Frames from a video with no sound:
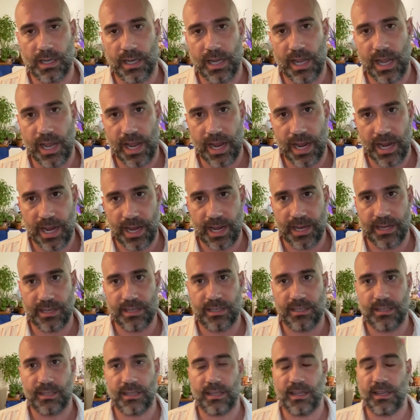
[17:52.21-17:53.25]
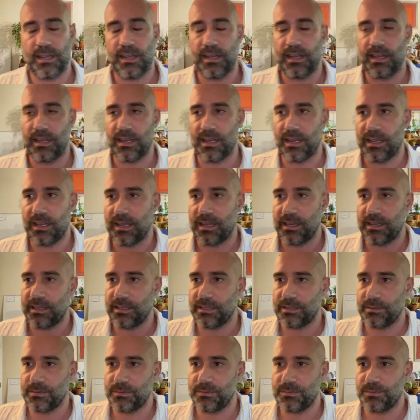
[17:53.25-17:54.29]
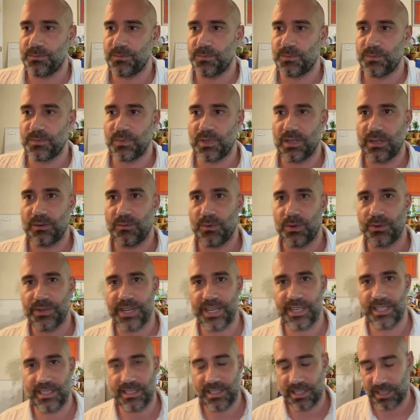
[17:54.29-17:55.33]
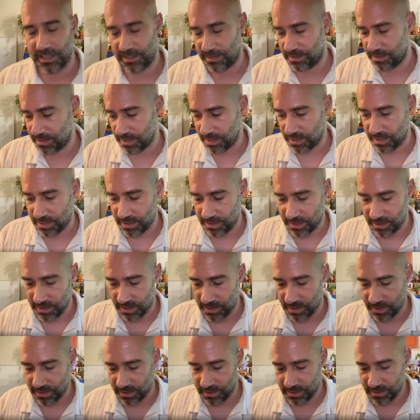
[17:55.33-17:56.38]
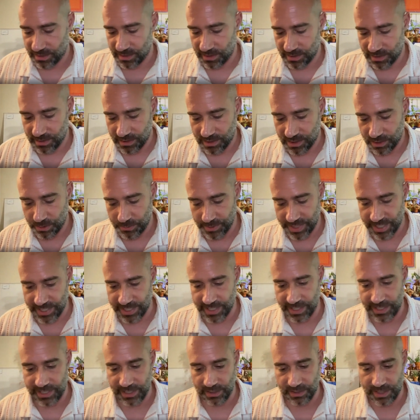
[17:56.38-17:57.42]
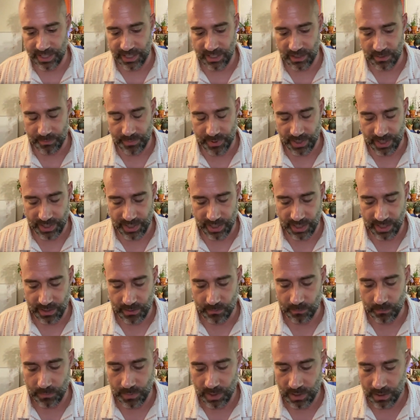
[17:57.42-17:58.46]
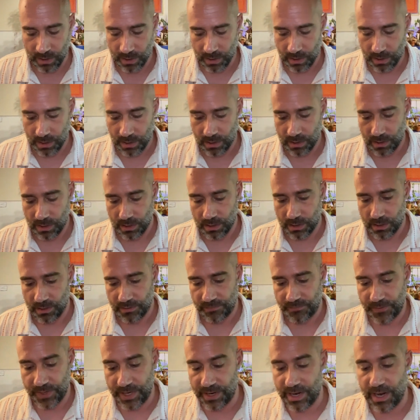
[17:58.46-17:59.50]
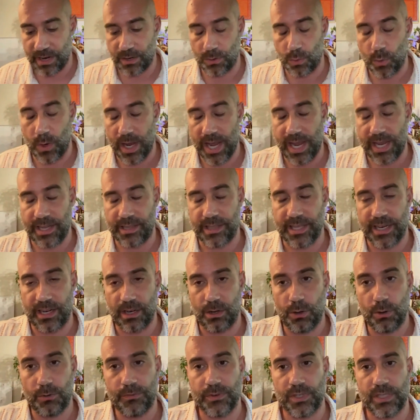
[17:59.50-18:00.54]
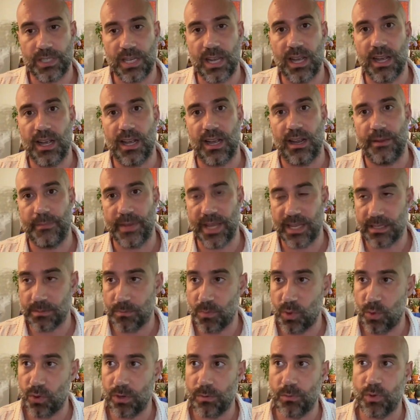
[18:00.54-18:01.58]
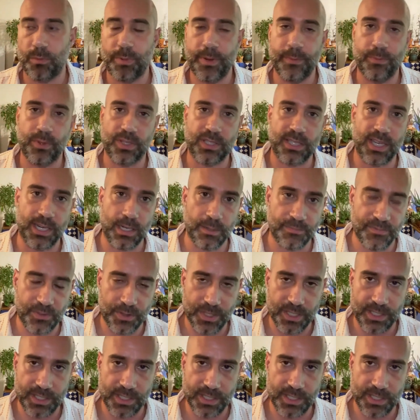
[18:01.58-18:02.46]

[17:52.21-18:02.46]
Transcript: And I won't get into too many details here, but we figured out a way that over time, as more and more people sign up for this